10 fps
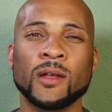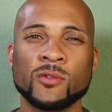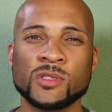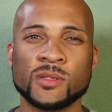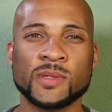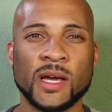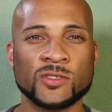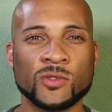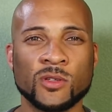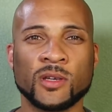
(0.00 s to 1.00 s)
I know
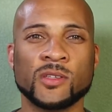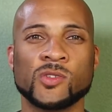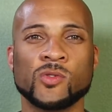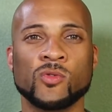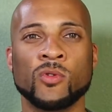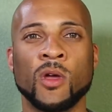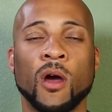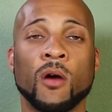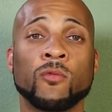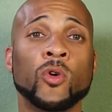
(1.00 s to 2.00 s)
sometimes you look into
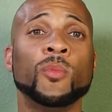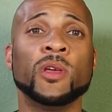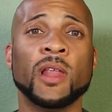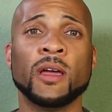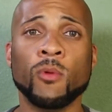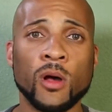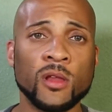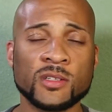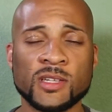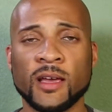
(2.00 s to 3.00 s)
a room and you're like, well,
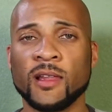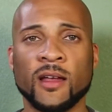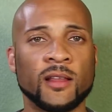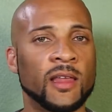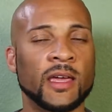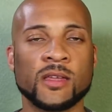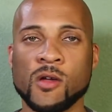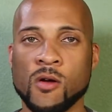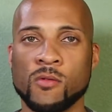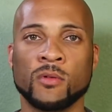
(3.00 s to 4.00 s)
it looks like a lot of
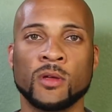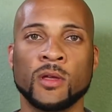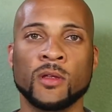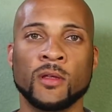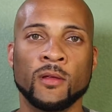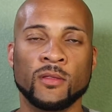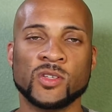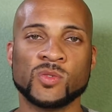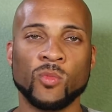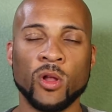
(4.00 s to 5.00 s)
light. No.
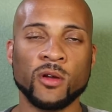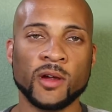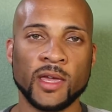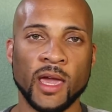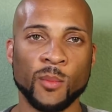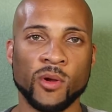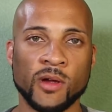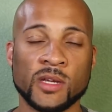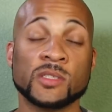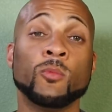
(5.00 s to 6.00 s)
The smaller a
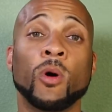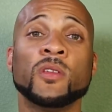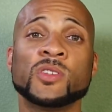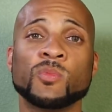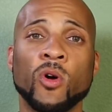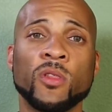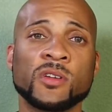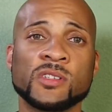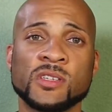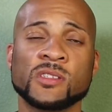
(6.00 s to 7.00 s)
camera is, well, the
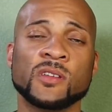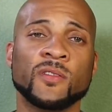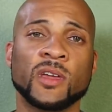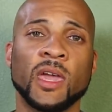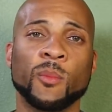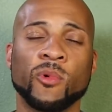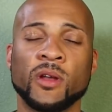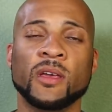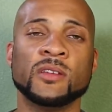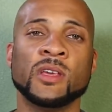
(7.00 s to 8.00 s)
smaller the sensor of a
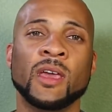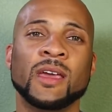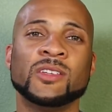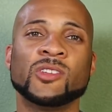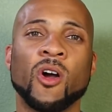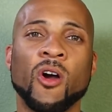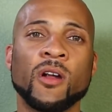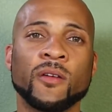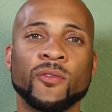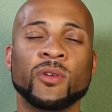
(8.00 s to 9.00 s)
camera it is the
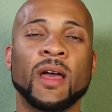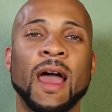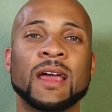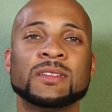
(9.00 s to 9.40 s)
harder for it